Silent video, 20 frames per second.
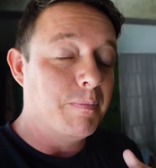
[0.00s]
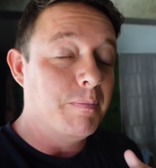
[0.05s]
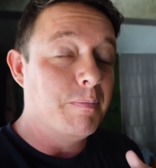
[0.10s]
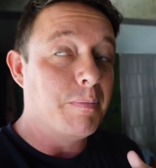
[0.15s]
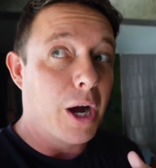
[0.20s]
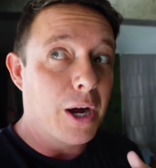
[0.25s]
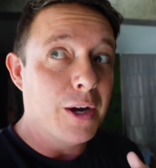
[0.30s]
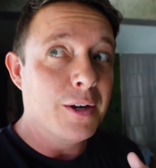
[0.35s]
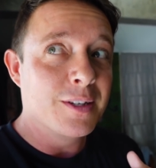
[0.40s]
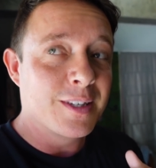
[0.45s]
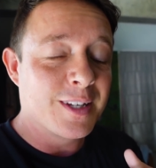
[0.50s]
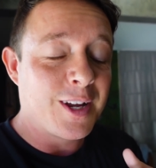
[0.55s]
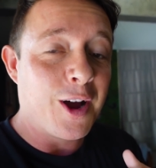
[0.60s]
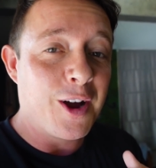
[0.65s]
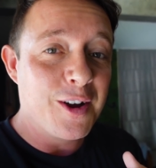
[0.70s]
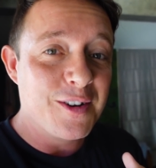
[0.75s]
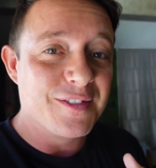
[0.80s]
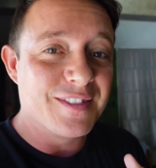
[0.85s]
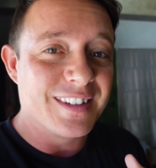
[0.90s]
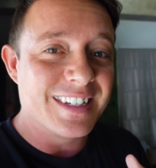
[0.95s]

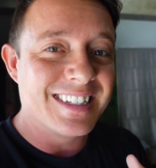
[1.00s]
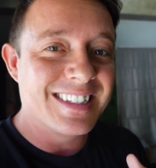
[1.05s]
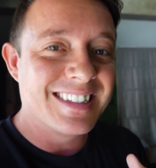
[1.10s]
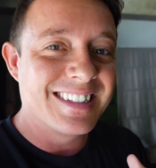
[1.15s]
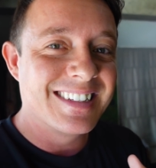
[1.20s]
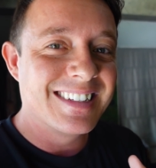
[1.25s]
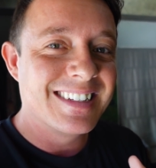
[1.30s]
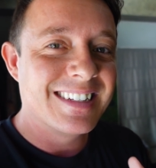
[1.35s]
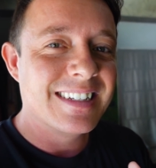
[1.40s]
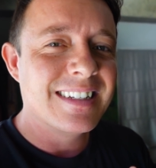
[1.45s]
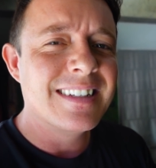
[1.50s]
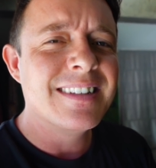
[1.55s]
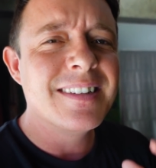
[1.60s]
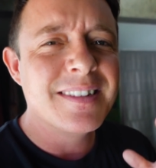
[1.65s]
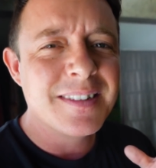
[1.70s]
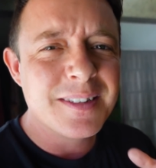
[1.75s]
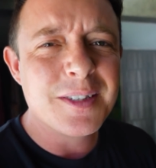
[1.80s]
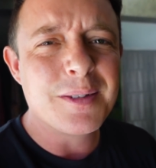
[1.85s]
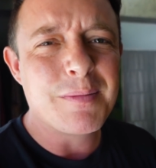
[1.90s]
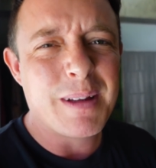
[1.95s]
post-COVID,
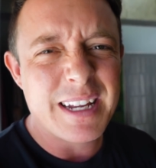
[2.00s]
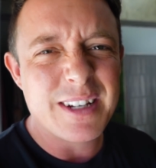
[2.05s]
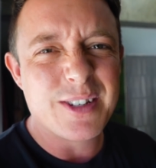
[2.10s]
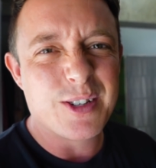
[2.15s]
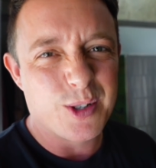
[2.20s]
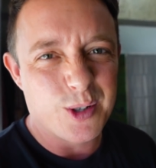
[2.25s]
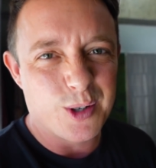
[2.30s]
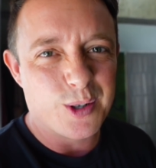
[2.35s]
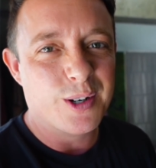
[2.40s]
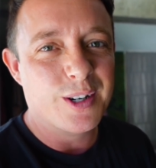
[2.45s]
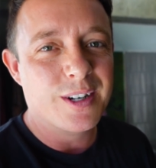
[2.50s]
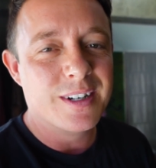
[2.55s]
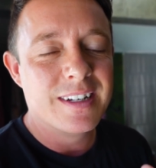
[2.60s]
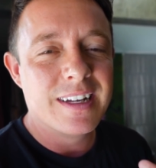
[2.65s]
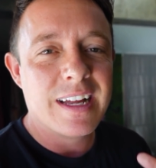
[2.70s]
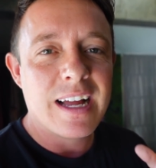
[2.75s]
just make sure,